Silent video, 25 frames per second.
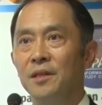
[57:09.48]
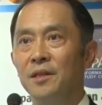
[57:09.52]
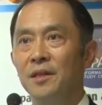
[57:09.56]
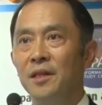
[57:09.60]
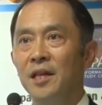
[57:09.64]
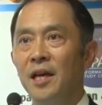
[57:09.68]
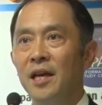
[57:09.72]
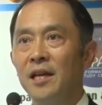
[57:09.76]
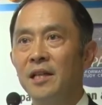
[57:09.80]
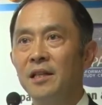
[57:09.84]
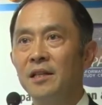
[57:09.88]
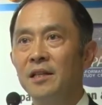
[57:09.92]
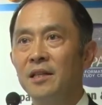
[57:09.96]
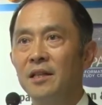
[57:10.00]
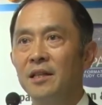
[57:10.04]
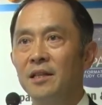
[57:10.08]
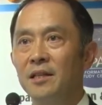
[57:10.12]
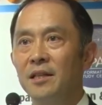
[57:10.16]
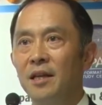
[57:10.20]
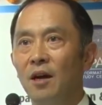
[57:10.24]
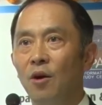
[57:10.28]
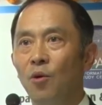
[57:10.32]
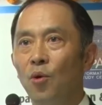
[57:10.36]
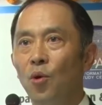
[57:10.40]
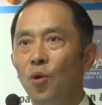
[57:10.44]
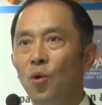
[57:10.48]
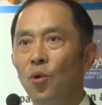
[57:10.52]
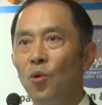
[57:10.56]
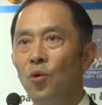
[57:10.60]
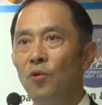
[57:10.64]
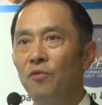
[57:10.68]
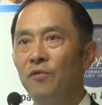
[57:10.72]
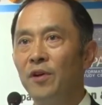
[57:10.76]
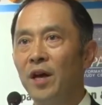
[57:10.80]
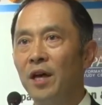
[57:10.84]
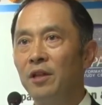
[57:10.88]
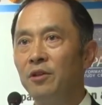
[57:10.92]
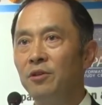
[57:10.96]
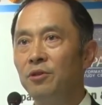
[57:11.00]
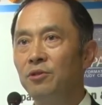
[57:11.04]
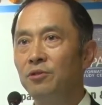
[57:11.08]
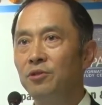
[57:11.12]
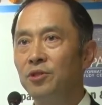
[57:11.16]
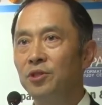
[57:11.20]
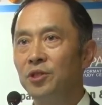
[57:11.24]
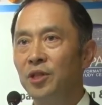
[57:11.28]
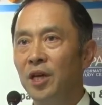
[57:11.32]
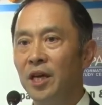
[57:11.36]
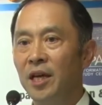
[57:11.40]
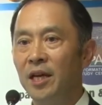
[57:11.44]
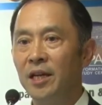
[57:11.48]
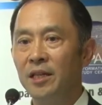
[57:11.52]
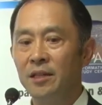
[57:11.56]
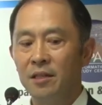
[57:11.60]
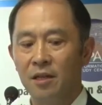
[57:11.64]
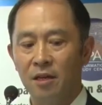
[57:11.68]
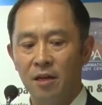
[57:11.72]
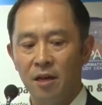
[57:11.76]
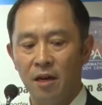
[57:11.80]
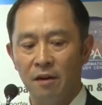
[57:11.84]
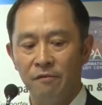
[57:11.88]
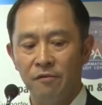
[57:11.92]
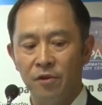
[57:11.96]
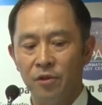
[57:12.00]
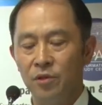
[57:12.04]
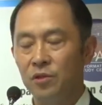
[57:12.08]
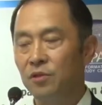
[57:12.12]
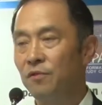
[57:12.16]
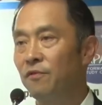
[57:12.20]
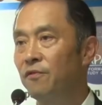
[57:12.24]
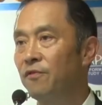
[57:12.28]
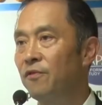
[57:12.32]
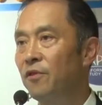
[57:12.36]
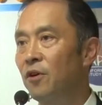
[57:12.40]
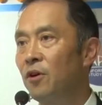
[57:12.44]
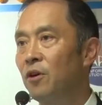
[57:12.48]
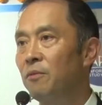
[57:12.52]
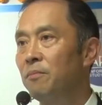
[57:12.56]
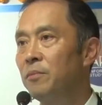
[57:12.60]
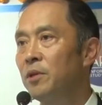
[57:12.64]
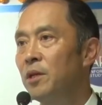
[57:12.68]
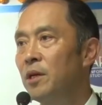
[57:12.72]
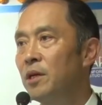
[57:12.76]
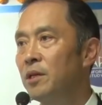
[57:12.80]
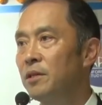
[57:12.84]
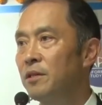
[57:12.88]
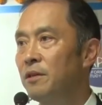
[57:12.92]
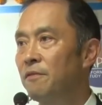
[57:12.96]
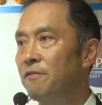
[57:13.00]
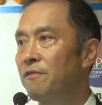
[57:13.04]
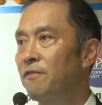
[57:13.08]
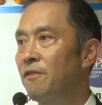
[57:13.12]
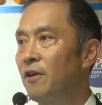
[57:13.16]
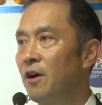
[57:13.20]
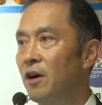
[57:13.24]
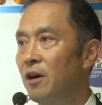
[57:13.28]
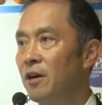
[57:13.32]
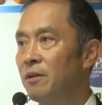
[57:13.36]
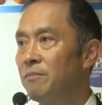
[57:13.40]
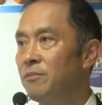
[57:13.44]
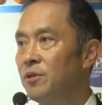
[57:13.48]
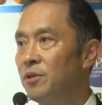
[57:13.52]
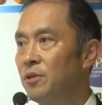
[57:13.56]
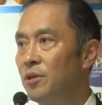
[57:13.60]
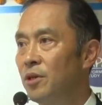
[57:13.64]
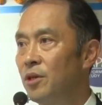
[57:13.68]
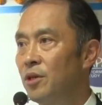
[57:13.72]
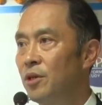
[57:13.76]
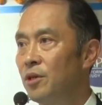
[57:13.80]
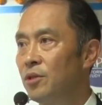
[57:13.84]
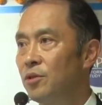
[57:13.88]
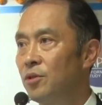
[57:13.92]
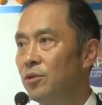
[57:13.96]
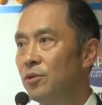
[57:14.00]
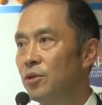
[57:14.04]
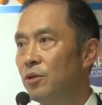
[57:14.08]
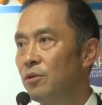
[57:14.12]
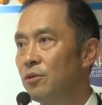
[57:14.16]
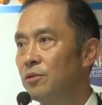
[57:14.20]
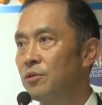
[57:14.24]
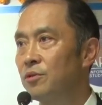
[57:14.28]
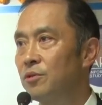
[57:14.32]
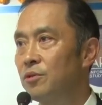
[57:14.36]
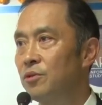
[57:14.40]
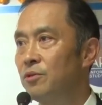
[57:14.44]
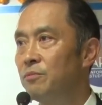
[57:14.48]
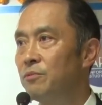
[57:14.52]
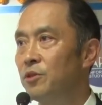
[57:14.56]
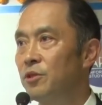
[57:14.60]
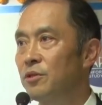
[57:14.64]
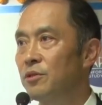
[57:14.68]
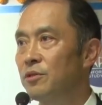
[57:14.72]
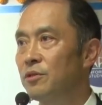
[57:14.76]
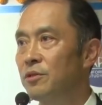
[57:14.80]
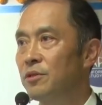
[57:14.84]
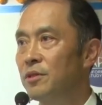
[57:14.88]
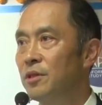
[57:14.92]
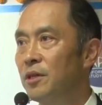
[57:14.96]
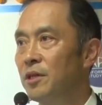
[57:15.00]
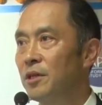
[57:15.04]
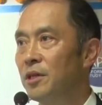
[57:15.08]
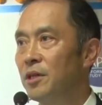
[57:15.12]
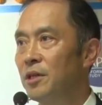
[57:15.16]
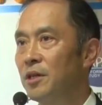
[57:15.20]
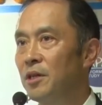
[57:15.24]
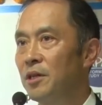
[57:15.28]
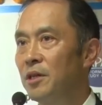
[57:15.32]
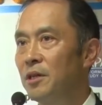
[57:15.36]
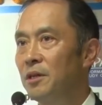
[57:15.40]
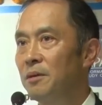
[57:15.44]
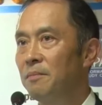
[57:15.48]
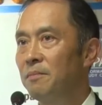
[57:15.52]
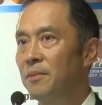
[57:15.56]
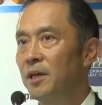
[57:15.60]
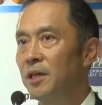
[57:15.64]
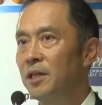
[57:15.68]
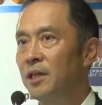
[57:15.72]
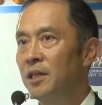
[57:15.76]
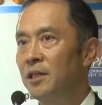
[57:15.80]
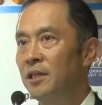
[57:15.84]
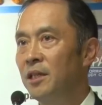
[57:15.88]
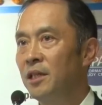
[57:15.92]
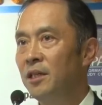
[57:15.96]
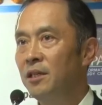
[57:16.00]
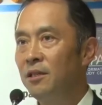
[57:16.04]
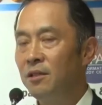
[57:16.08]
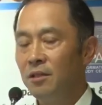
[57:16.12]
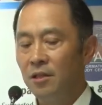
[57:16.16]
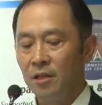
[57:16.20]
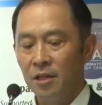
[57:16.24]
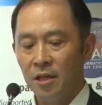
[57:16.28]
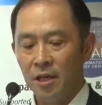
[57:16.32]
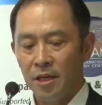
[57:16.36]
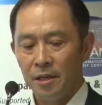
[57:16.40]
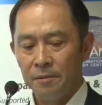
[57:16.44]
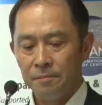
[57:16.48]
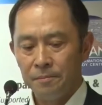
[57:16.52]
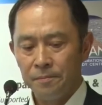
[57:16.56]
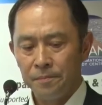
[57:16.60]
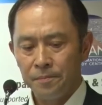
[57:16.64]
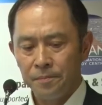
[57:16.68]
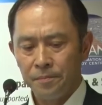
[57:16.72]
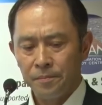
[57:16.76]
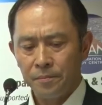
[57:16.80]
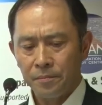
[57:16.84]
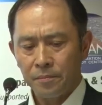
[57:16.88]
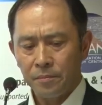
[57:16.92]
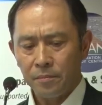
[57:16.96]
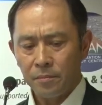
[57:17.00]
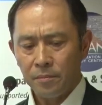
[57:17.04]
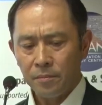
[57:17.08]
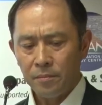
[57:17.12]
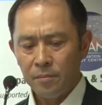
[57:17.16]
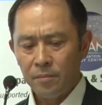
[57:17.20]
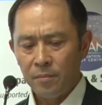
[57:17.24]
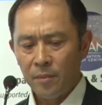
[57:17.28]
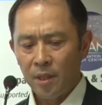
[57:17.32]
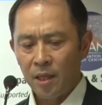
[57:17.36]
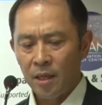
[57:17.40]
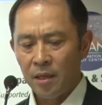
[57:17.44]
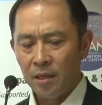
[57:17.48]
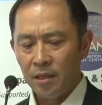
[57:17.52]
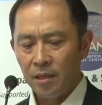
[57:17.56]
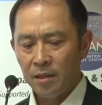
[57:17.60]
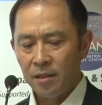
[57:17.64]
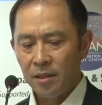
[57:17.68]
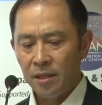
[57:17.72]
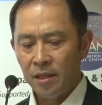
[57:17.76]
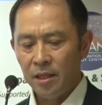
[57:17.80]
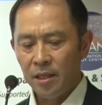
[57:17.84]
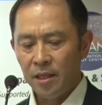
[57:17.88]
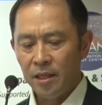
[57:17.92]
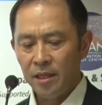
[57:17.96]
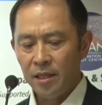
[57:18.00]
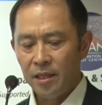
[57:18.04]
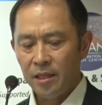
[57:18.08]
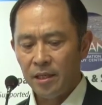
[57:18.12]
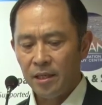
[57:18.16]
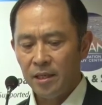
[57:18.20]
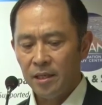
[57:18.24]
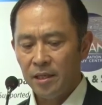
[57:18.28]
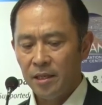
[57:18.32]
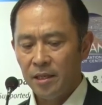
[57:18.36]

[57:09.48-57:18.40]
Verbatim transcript: then the whole value chain covers from the farm to the consumers. But in India, the